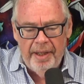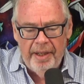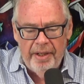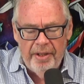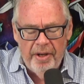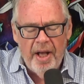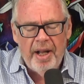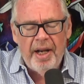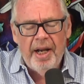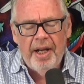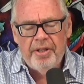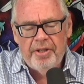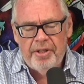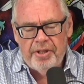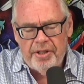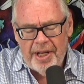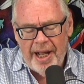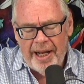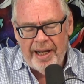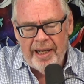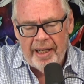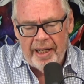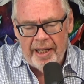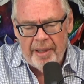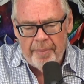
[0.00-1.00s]
Not
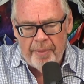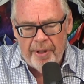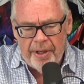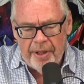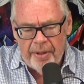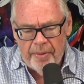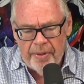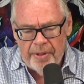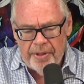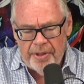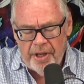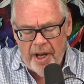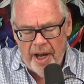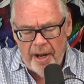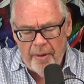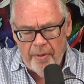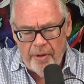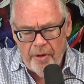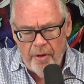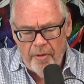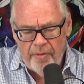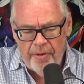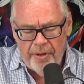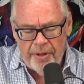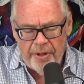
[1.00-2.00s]
unsettling, but it was, I
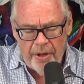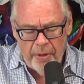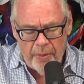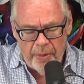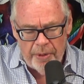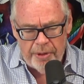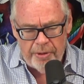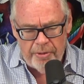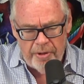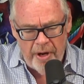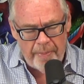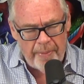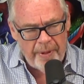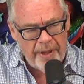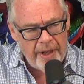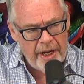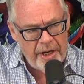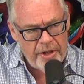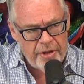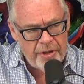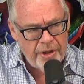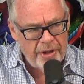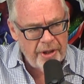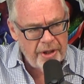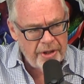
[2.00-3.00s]
went over there with
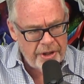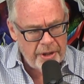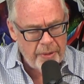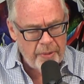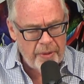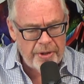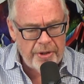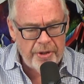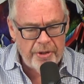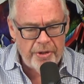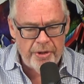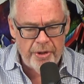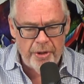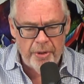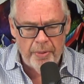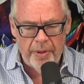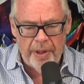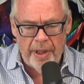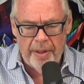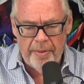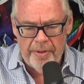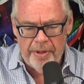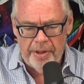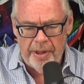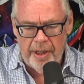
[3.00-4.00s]
trepidation because I wasn't sure what
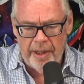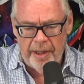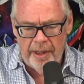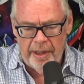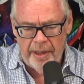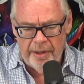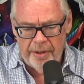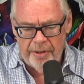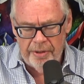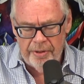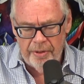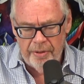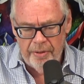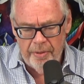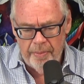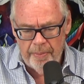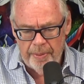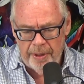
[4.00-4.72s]
I was getting into,